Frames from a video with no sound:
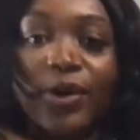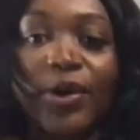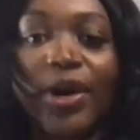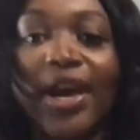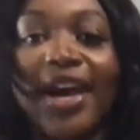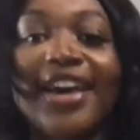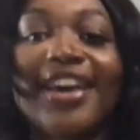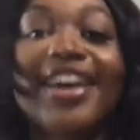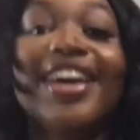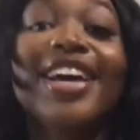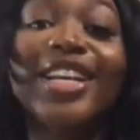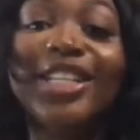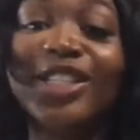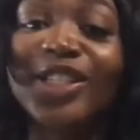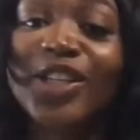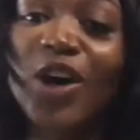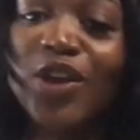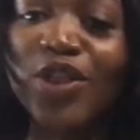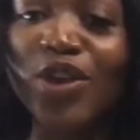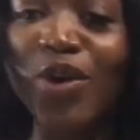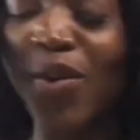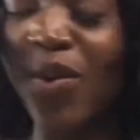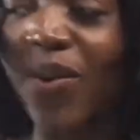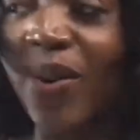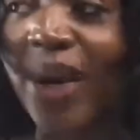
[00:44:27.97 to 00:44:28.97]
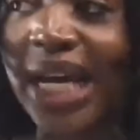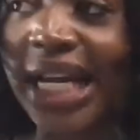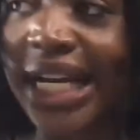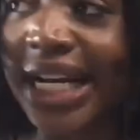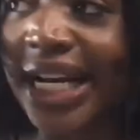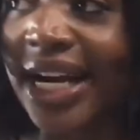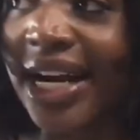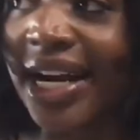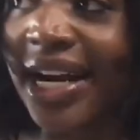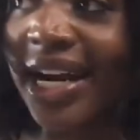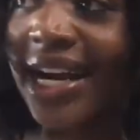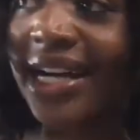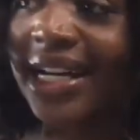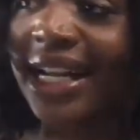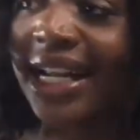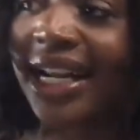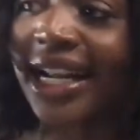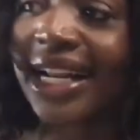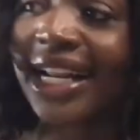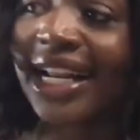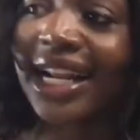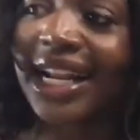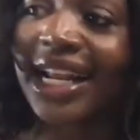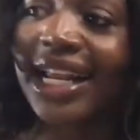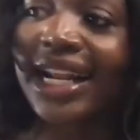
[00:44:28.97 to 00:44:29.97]
Okay, so the
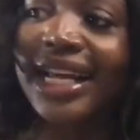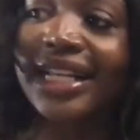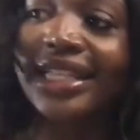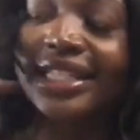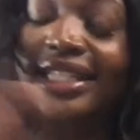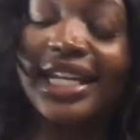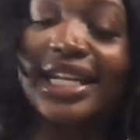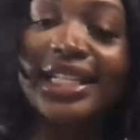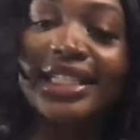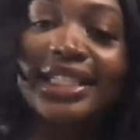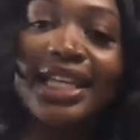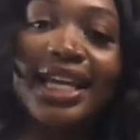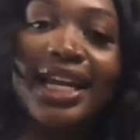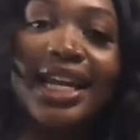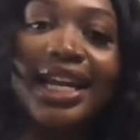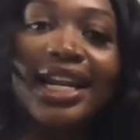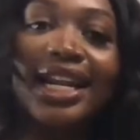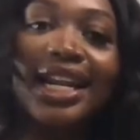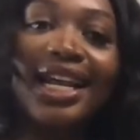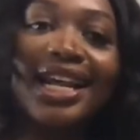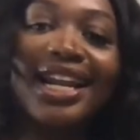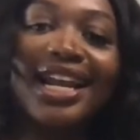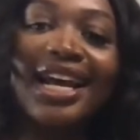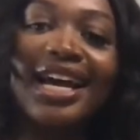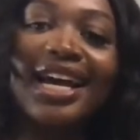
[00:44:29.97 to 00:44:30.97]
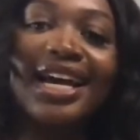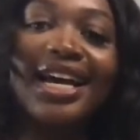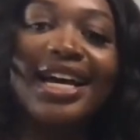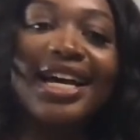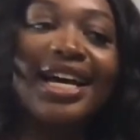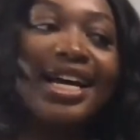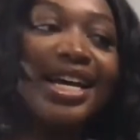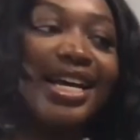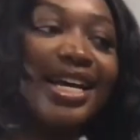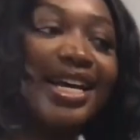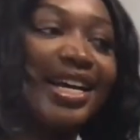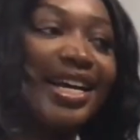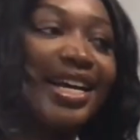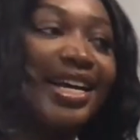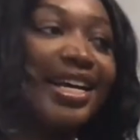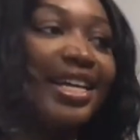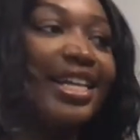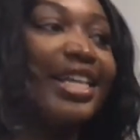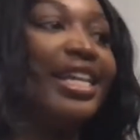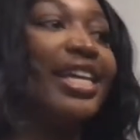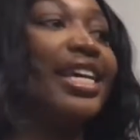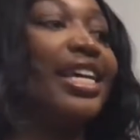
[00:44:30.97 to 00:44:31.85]
winner da, da, da,